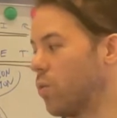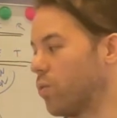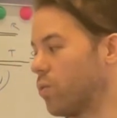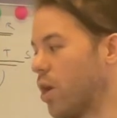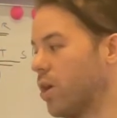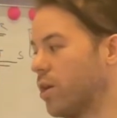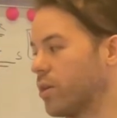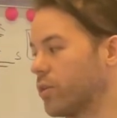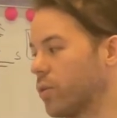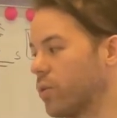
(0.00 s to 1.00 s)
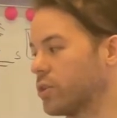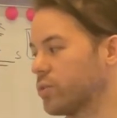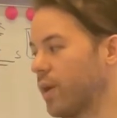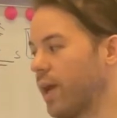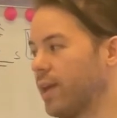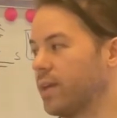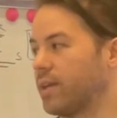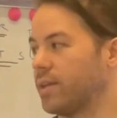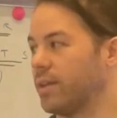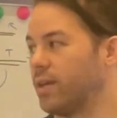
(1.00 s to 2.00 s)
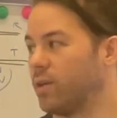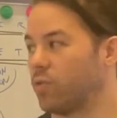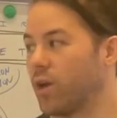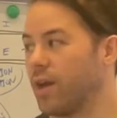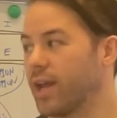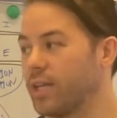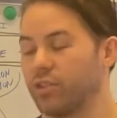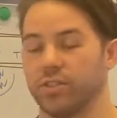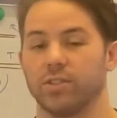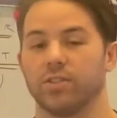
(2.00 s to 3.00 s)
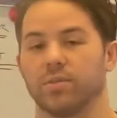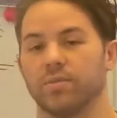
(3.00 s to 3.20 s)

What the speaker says: worst way, the wrong addresses,